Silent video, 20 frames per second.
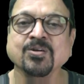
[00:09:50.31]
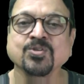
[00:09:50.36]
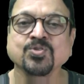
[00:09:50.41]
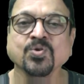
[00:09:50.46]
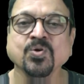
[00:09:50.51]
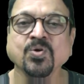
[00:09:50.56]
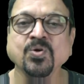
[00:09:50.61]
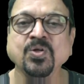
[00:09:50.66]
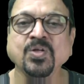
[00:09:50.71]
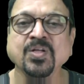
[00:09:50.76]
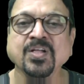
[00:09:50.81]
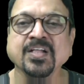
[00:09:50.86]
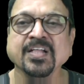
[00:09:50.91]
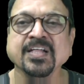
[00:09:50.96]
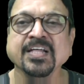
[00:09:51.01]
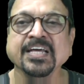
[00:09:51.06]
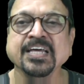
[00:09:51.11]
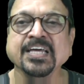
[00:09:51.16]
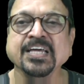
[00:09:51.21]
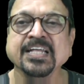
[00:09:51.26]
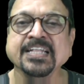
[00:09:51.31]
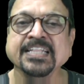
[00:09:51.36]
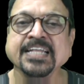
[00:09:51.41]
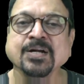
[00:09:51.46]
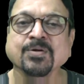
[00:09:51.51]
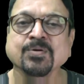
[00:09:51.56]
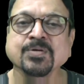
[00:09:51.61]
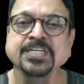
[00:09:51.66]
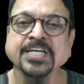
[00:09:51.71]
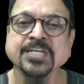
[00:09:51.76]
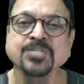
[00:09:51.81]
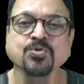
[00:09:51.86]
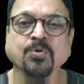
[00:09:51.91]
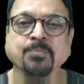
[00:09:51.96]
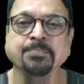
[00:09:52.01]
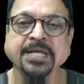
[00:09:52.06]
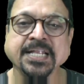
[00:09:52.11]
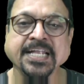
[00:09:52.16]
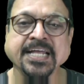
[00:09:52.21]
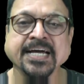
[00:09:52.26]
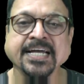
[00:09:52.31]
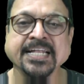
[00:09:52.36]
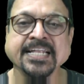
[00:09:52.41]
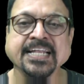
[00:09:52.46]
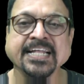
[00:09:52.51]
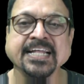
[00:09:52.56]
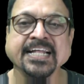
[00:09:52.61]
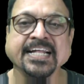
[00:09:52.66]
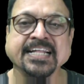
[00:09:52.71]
So that was his opinion,